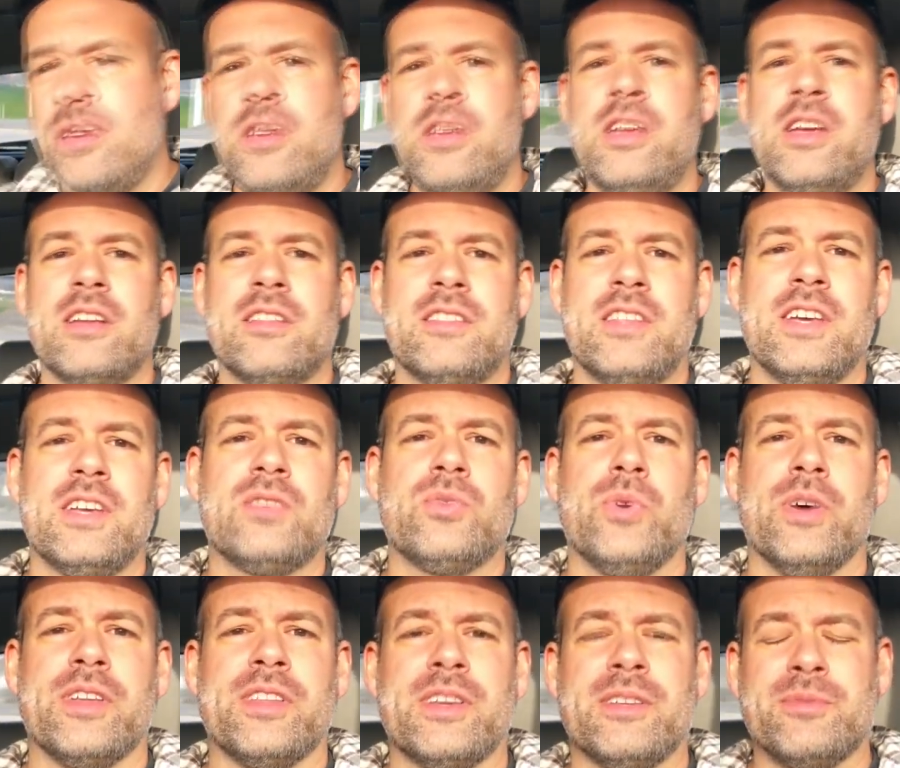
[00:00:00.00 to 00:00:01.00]
You get this
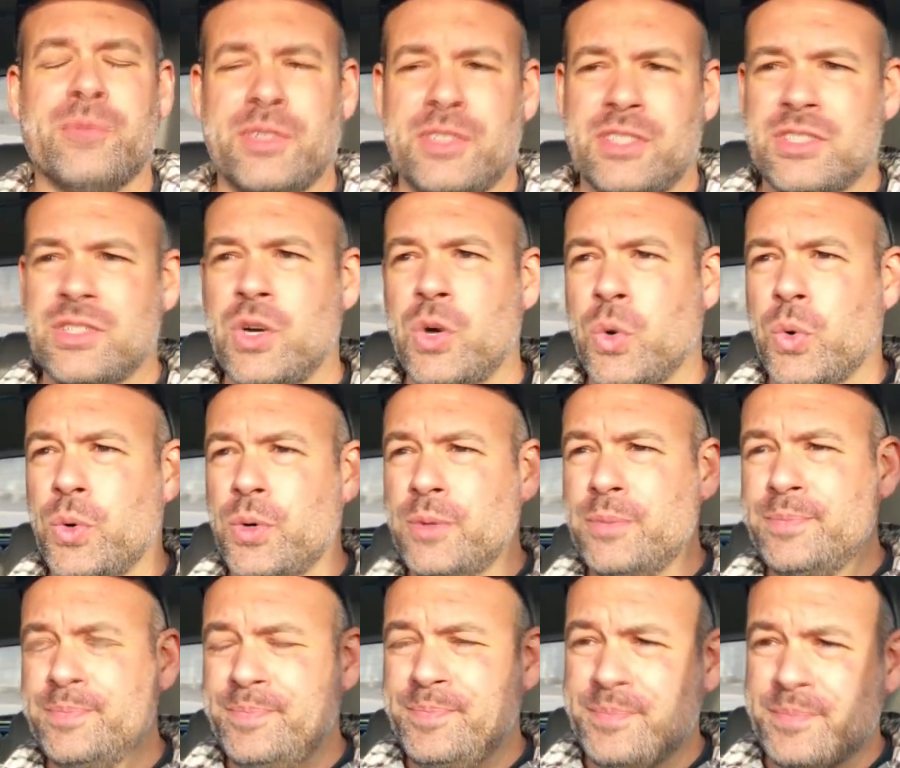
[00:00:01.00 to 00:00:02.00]
with it, which is cool.
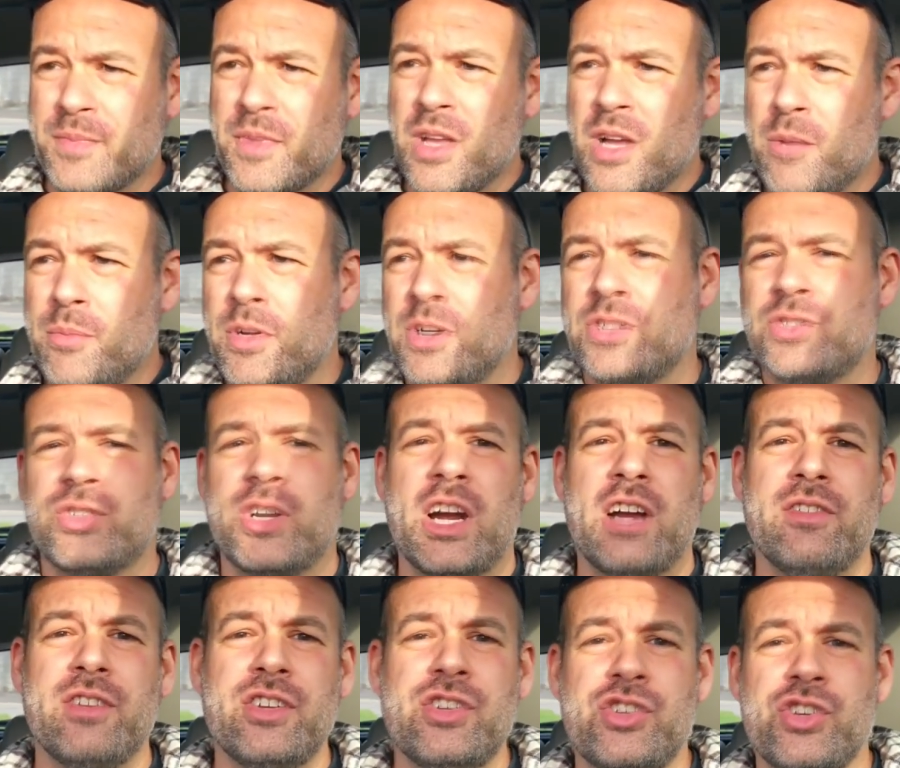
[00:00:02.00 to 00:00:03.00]
But it's a
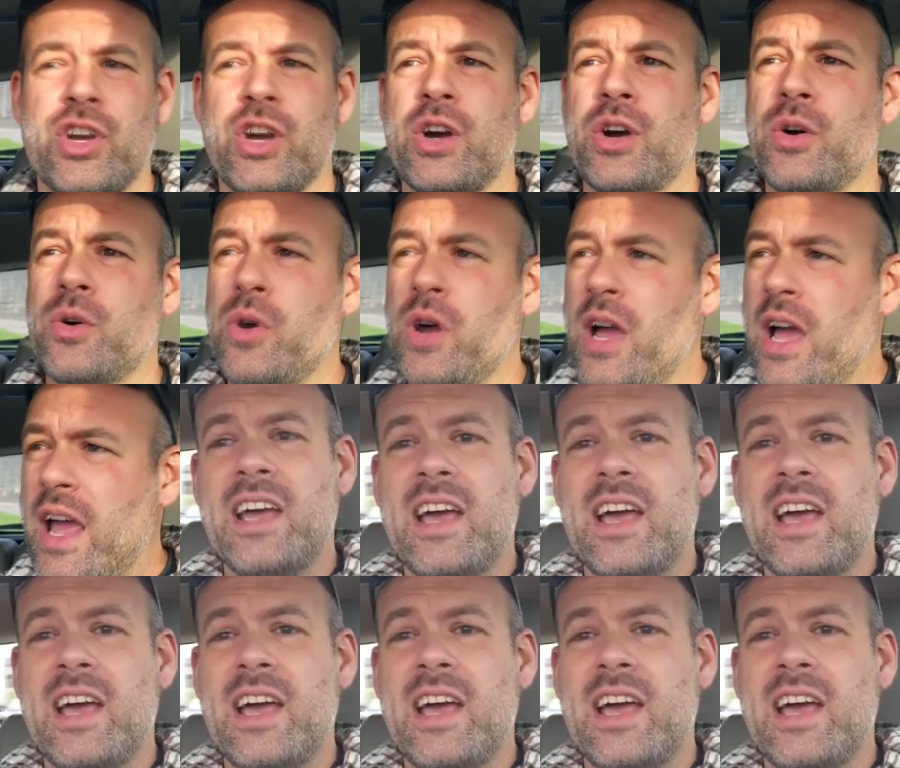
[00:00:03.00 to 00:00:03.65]
traveling show.